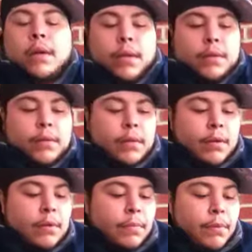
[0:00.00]
it's
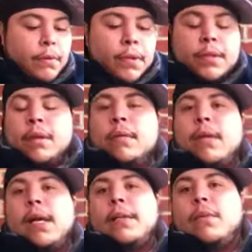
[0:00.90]
durable and it's gonna
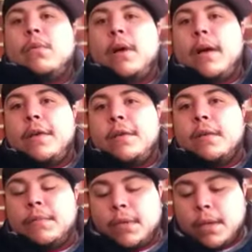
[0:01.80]
last a while. You
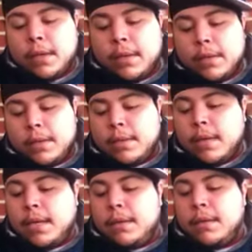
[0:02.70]
know what I'm saying? It's just
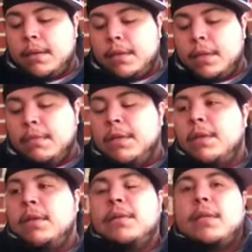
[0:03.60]
that the cheap
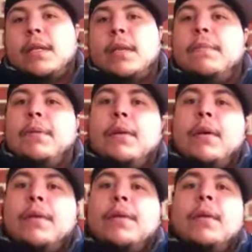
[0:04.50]
materials that they put
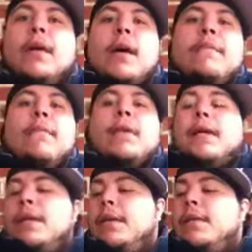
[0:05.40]
on it, I feel
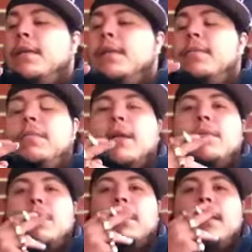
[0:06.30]
like they could have did
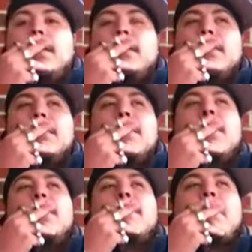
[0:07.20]
better with that.
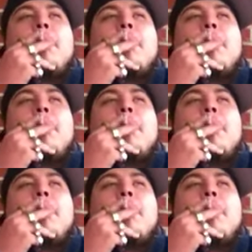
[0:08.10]
But